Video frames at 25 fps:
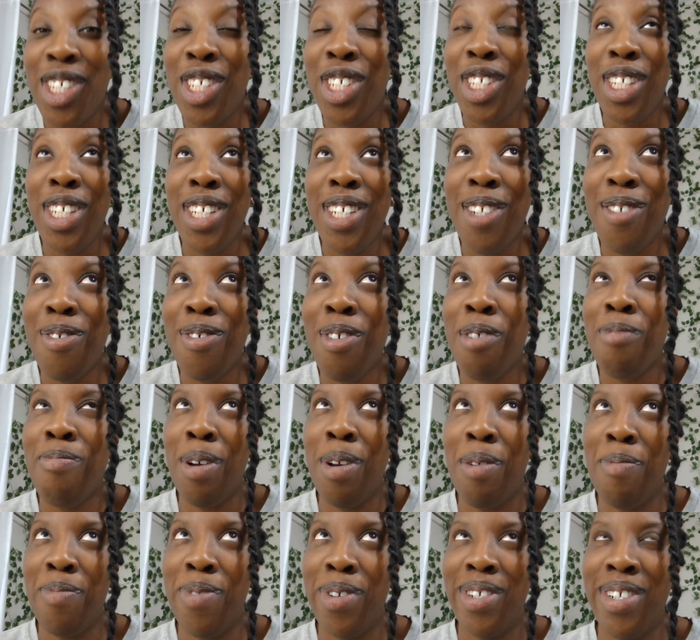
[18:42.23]
She
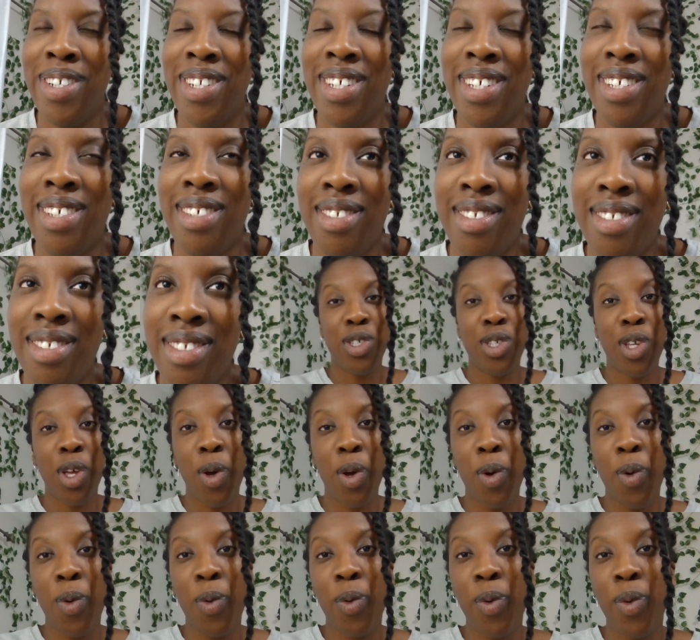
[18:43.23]
remembered.
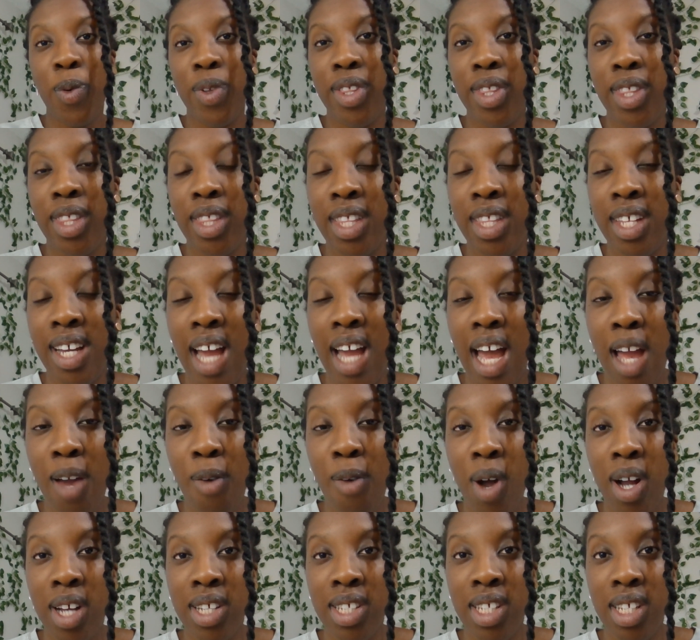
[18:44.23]
So the
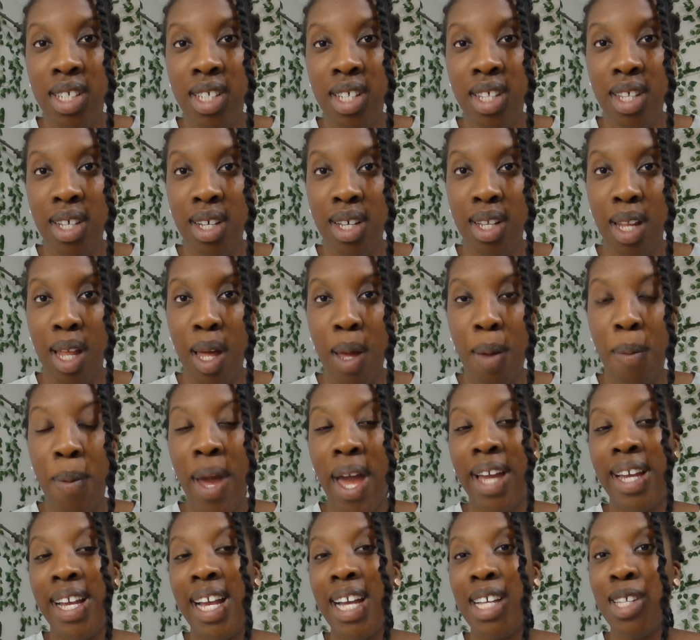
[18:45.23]
guy walks into the
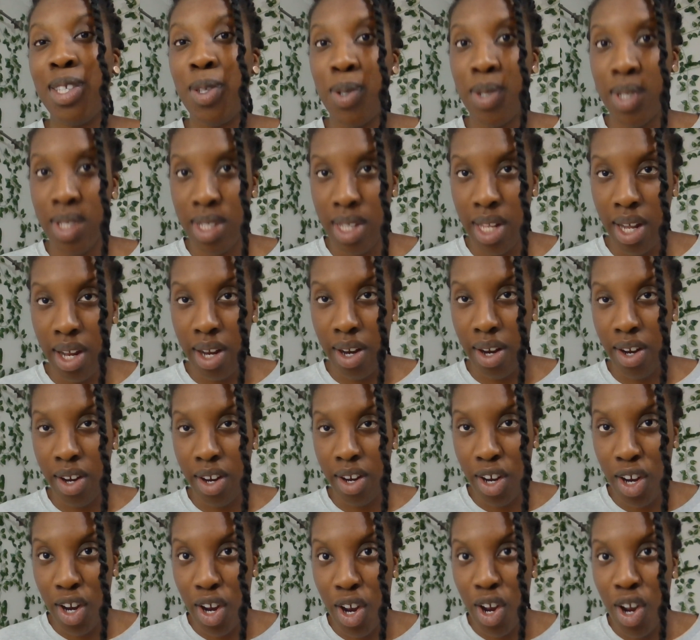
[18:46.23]
club and guess who's
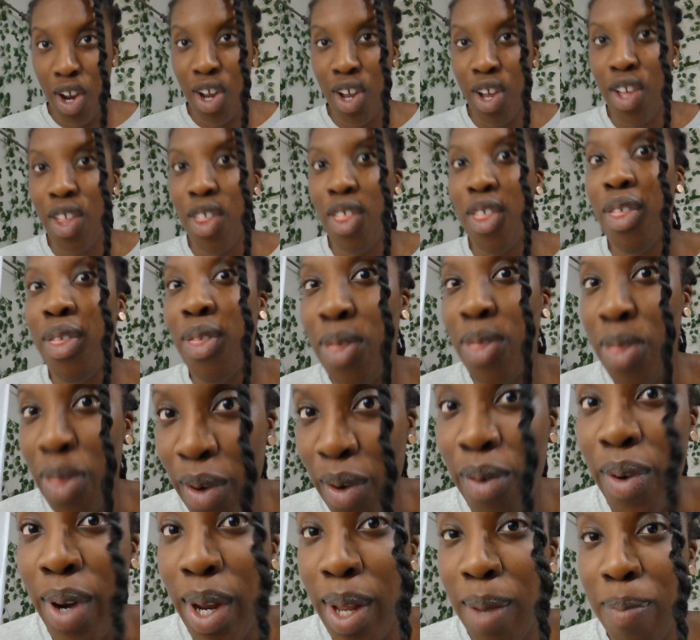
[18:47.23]
there?
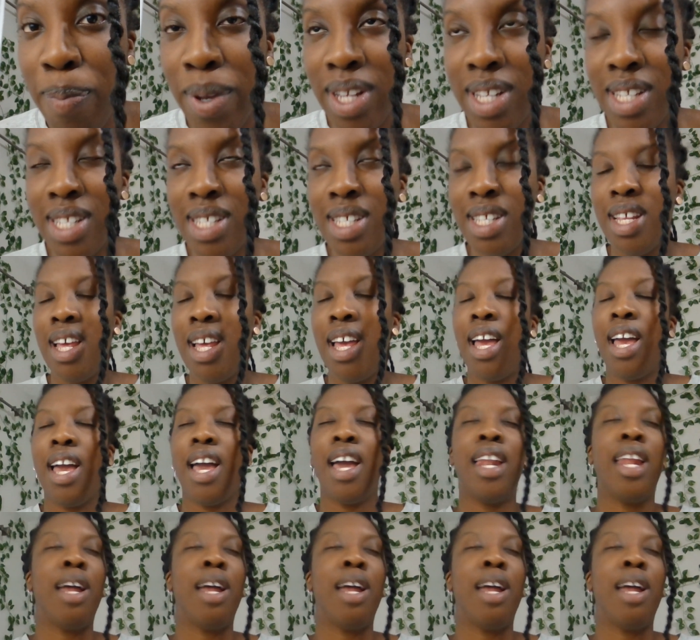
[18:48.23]
The rapist.